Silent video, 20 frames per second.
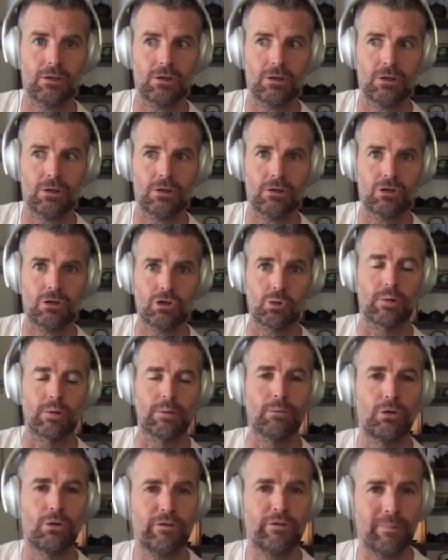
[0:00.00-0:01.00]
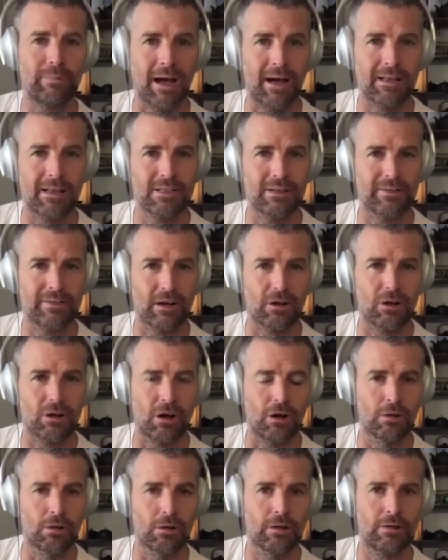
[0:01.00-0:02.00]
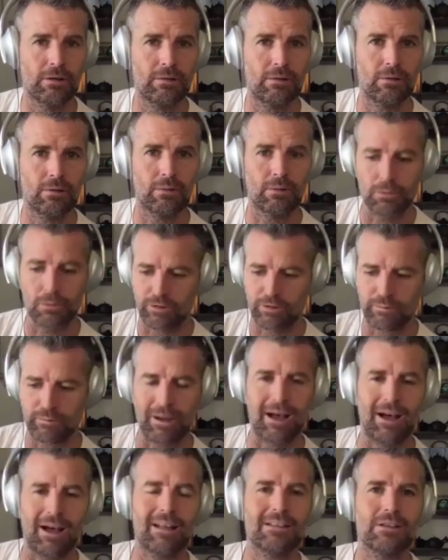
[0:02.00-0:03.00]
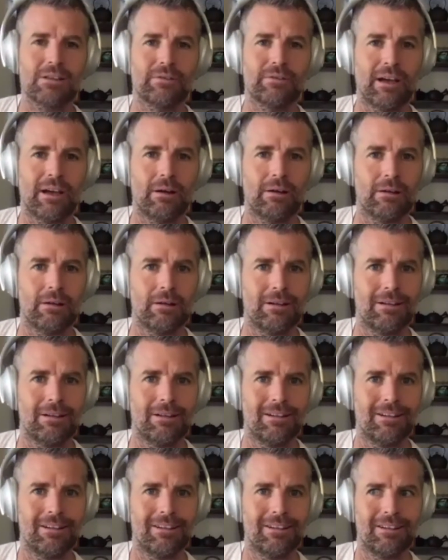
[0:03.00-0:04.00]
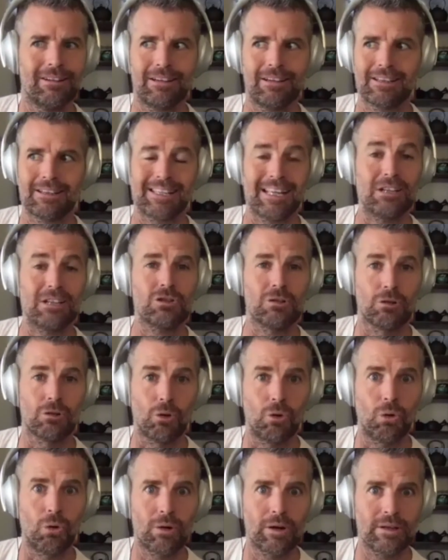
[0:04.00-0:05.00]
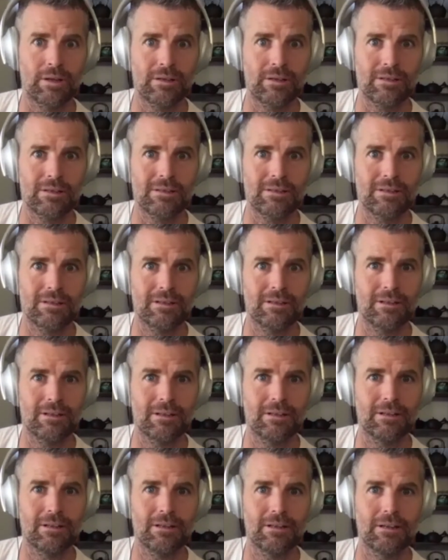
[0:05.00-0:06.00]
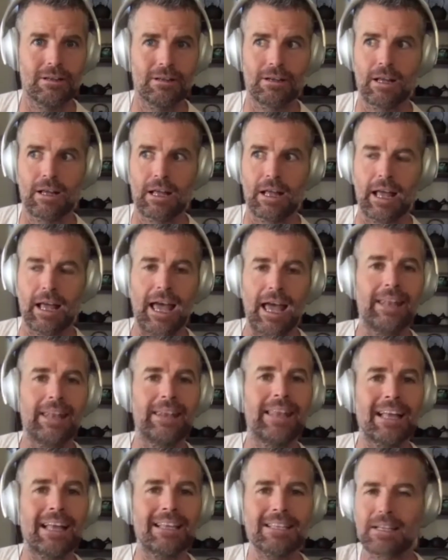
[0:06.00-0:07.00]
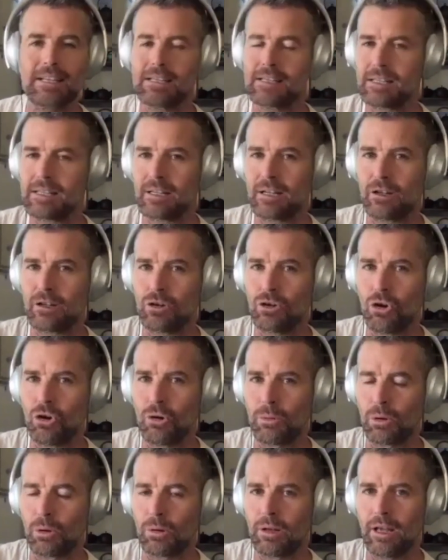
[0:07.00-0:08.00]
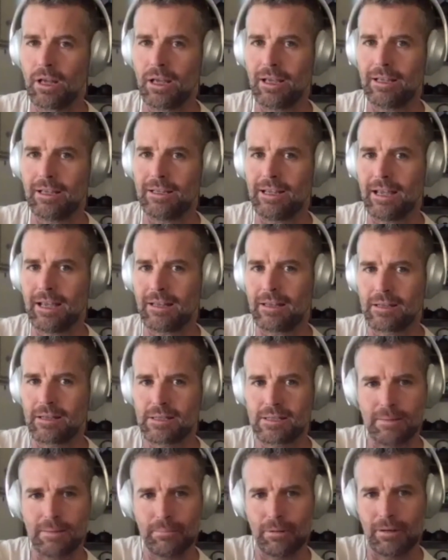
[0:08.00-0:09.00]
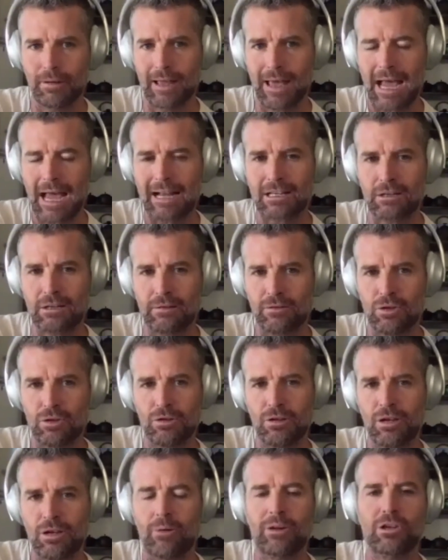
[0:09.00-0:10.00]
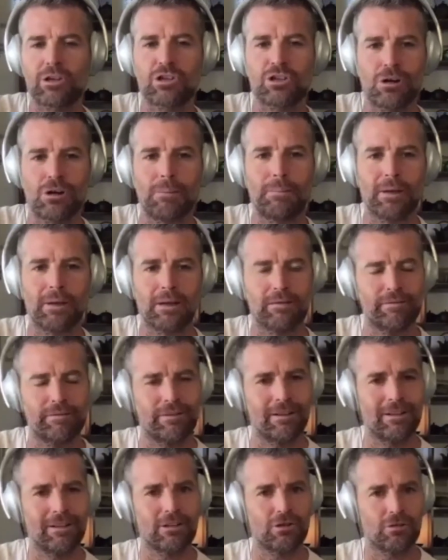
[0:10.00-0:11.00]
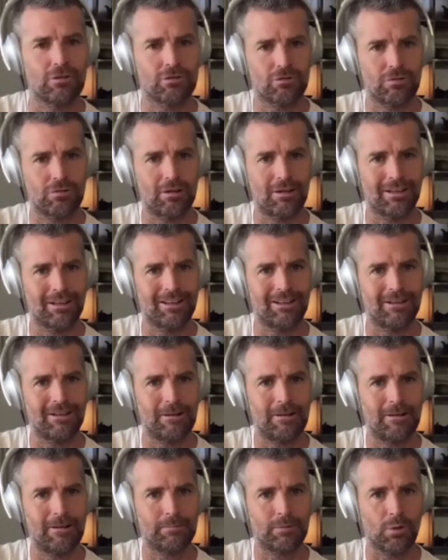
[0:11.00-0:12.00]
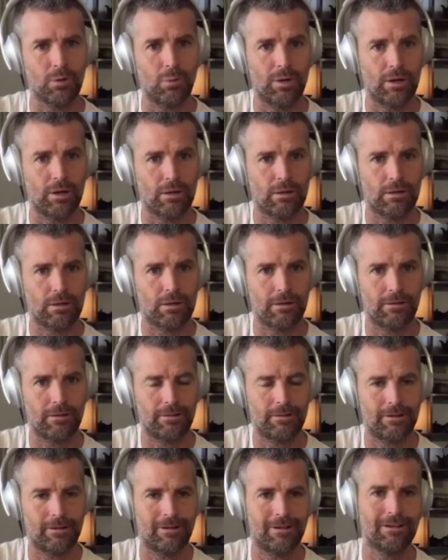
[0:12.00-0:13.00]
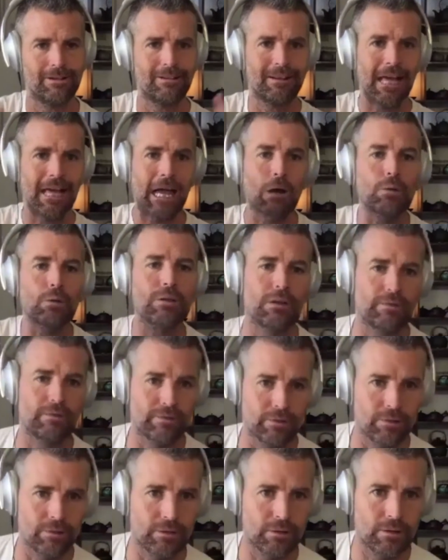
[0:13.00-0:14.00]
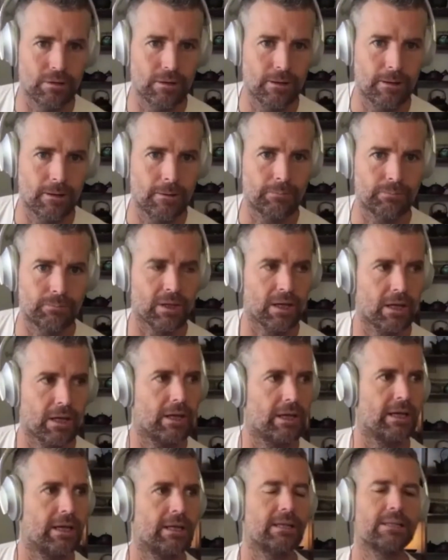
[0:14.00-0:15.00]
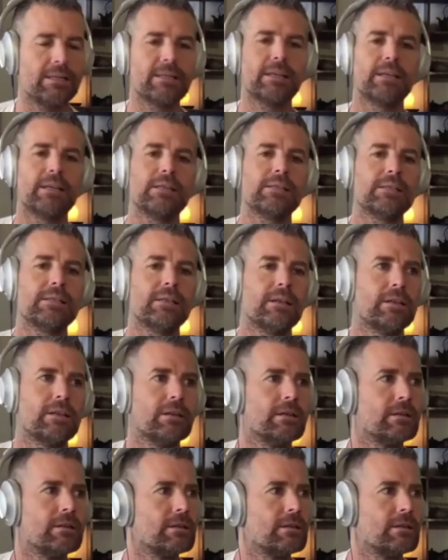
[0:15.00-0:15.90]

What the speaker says: to remove parts of our colon, remove parts of our essential organs. And that's considered normal. Yet the simple act of you going shopping and filling your trolley with healthy food is considered